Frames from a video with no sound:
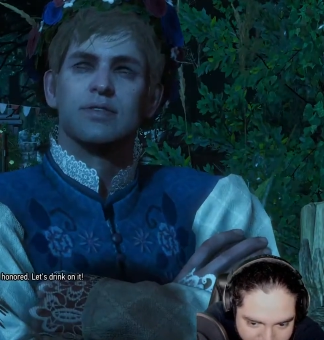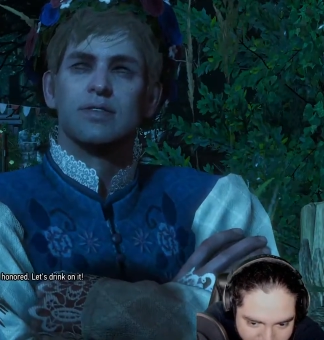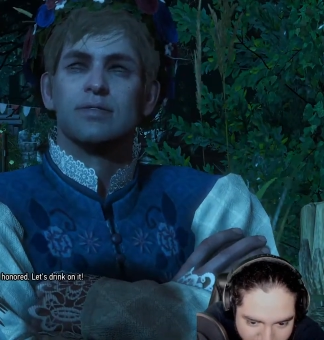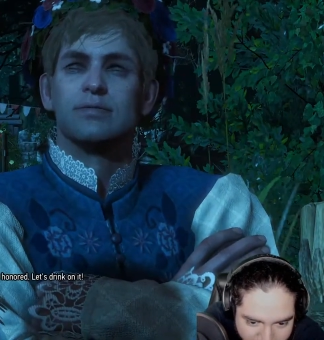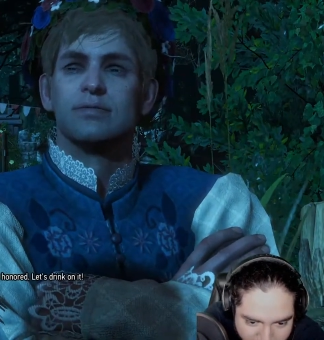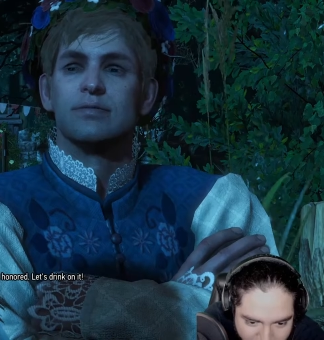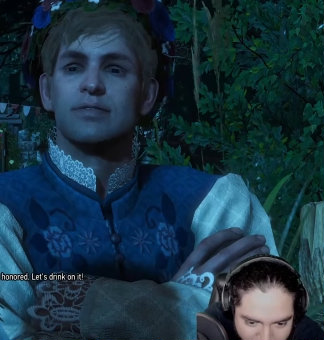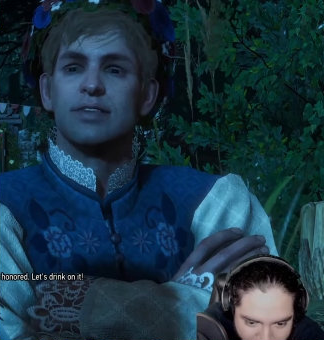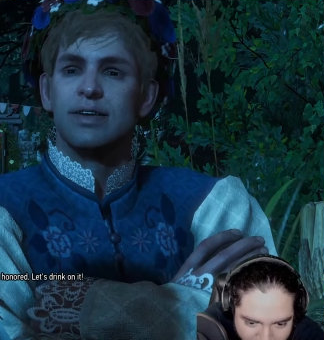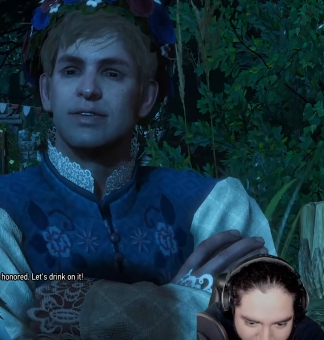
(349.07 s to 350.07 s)
Speaker 1: Oh.
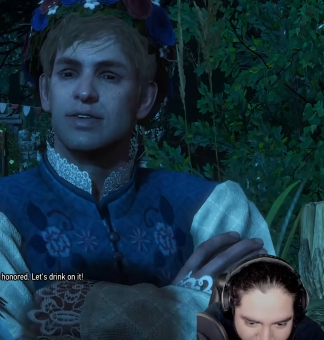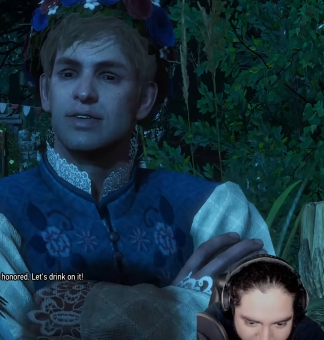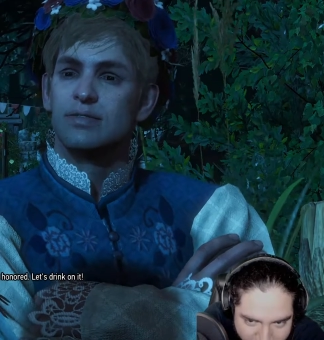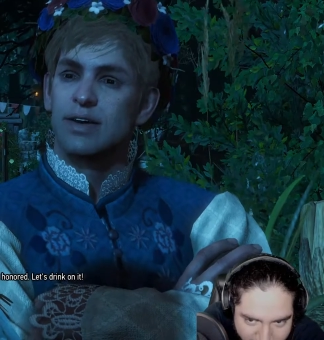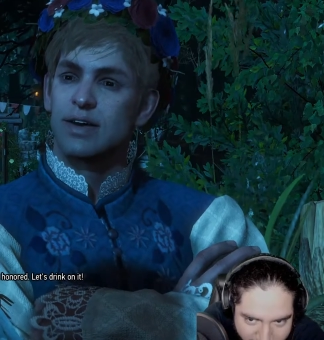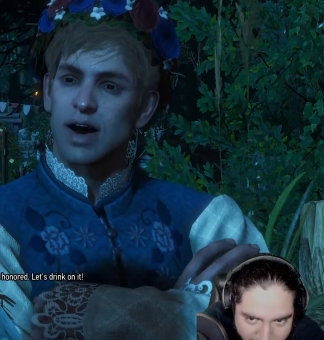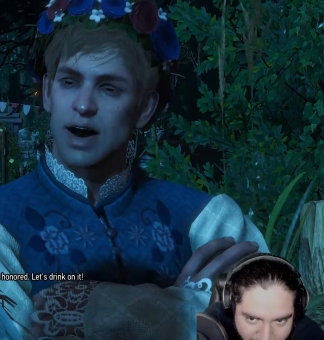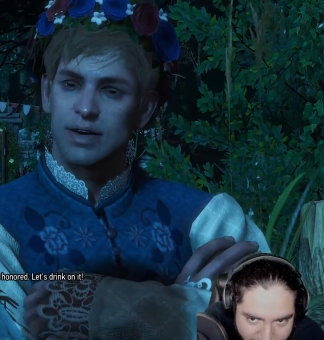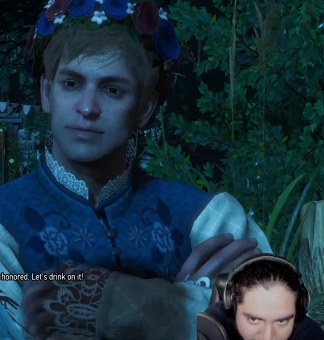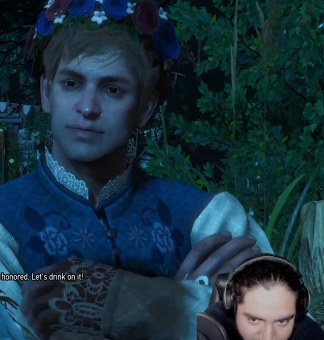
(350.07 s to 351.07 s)
Thank you,
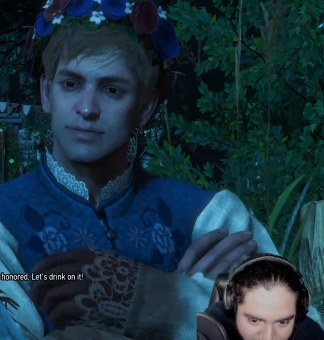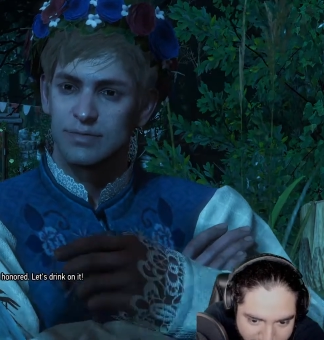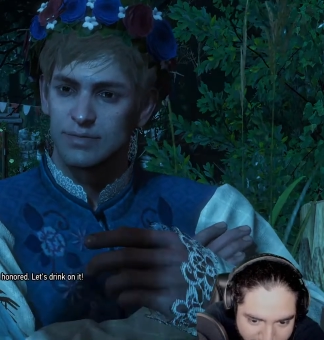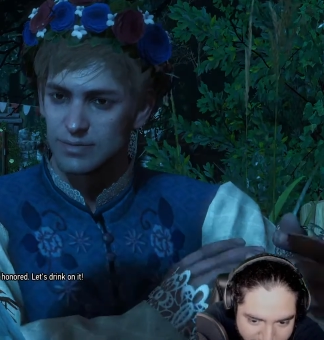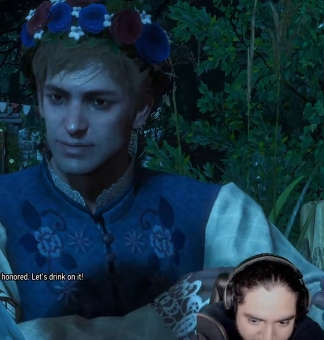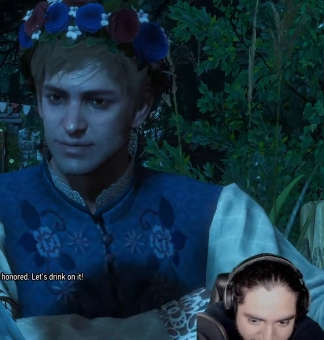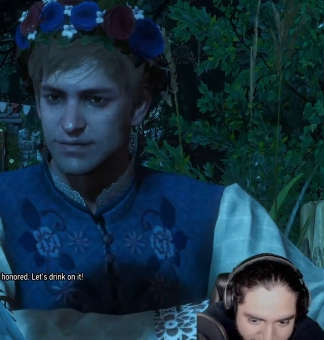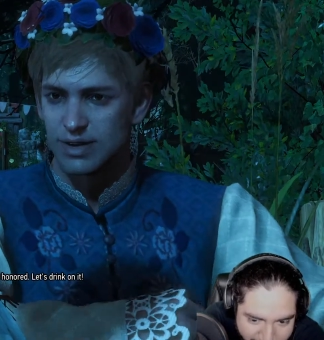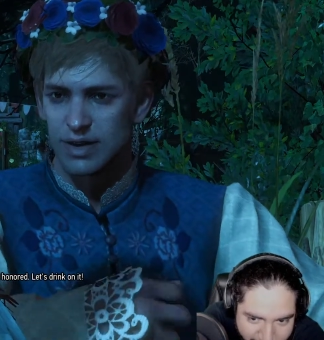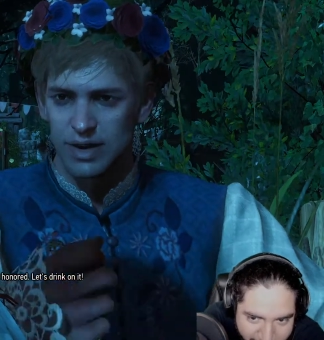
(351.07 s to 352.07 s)
Dar.
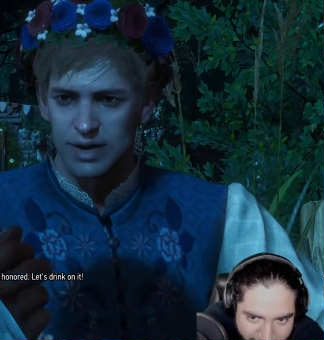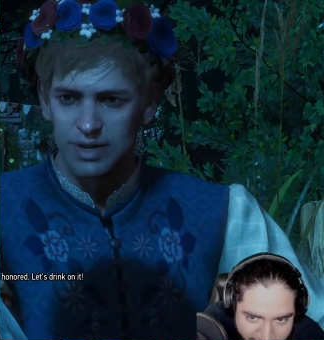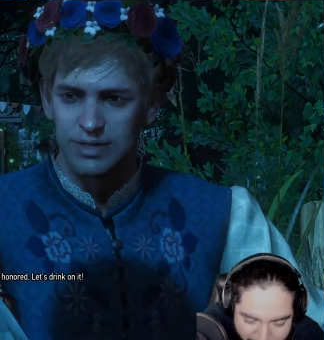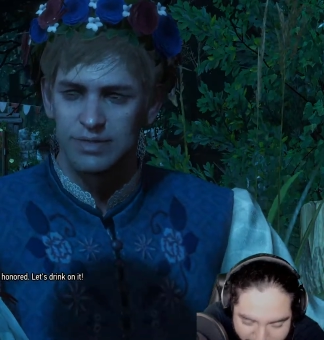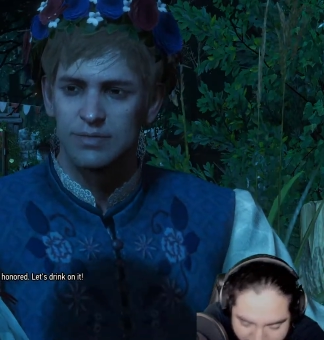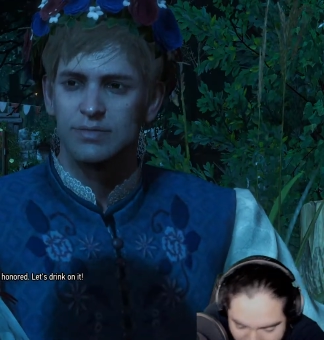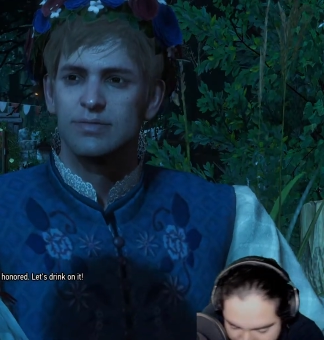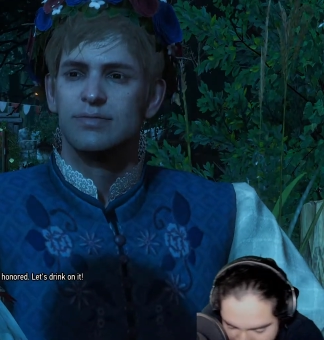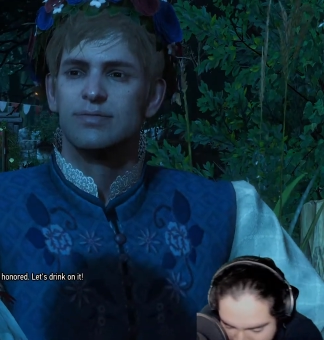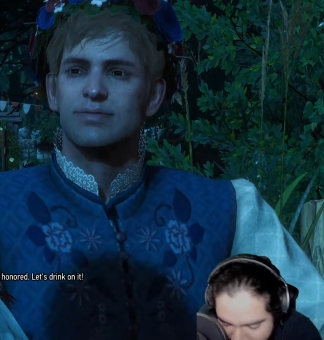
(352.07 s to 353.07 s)
I feel honoured.
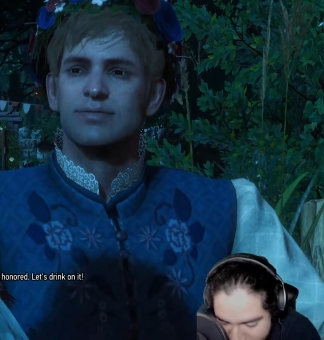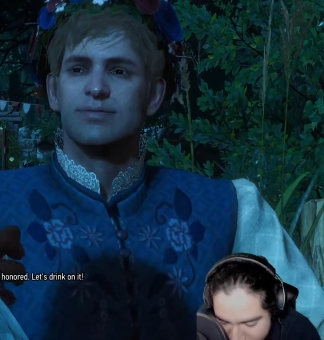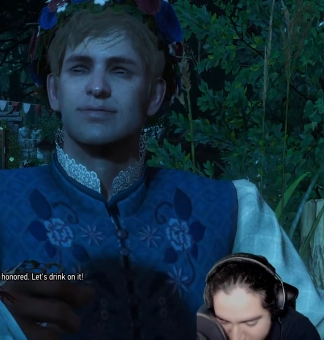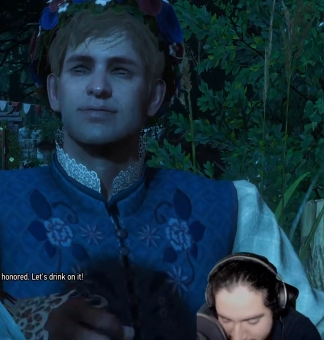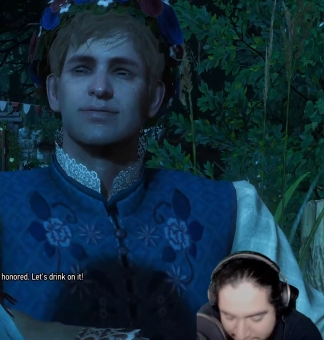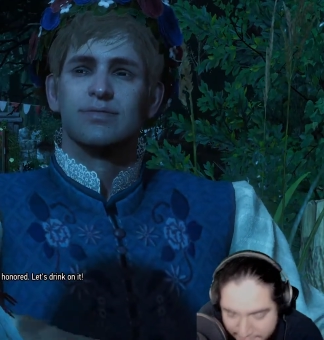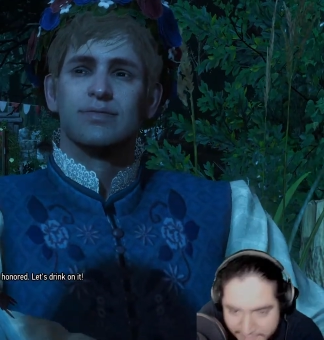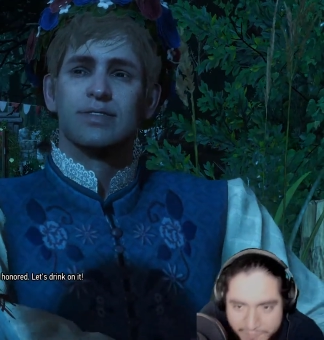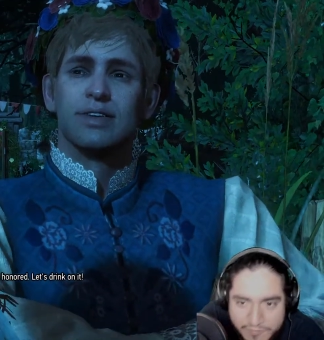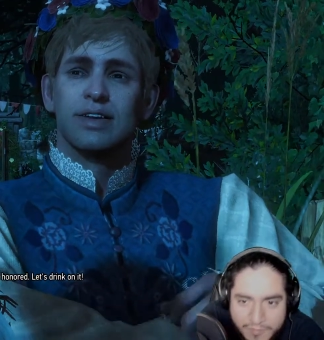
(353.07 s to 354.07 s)

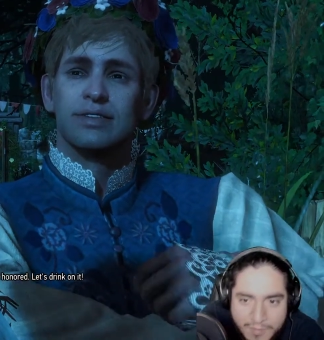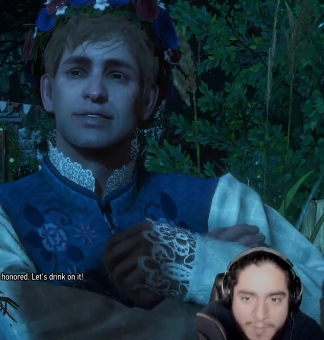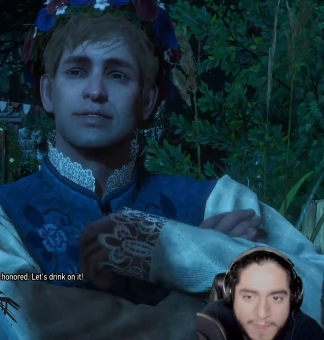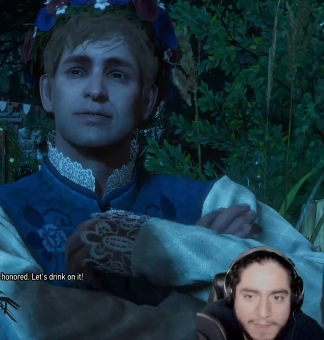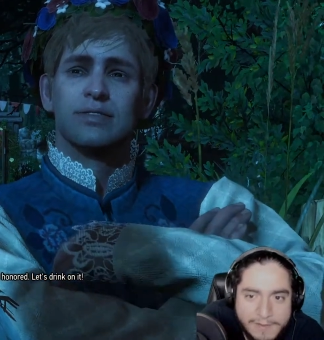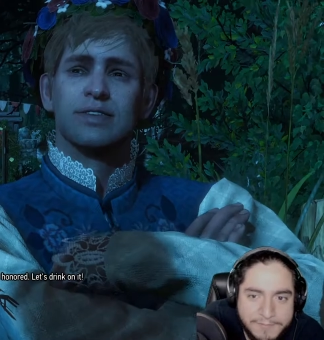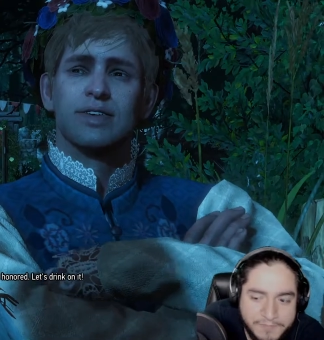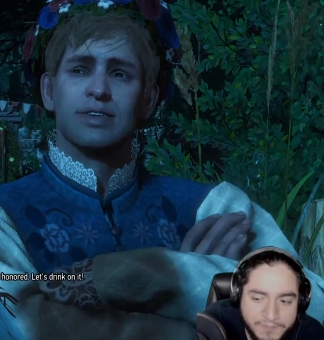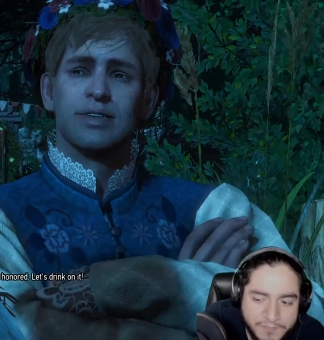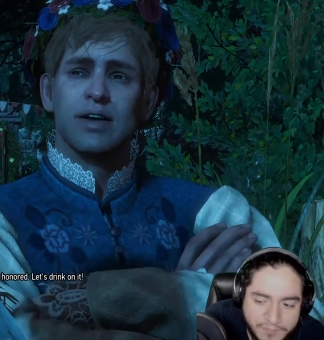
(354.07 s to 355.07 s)
Let's
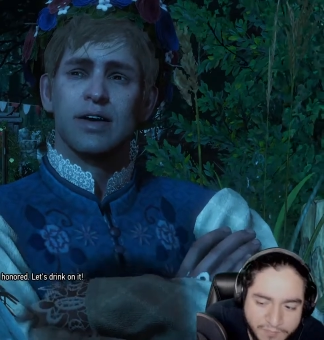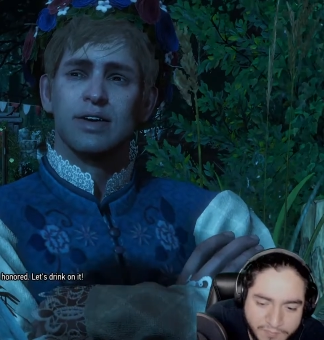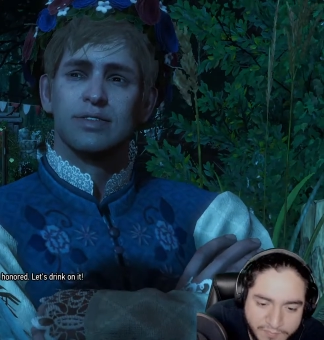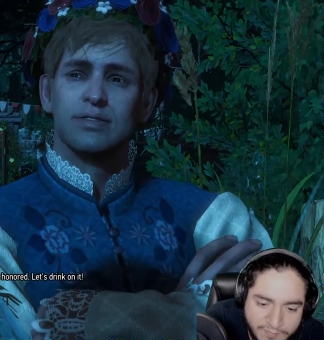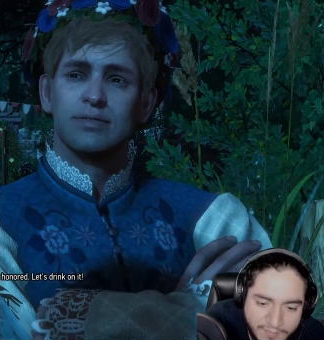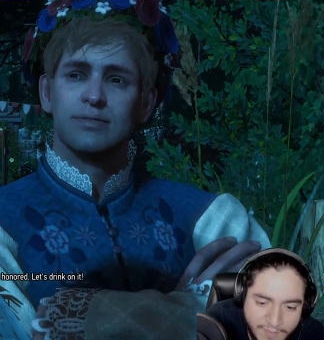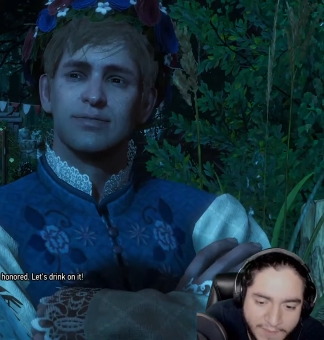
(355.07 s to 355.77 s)
drink on it.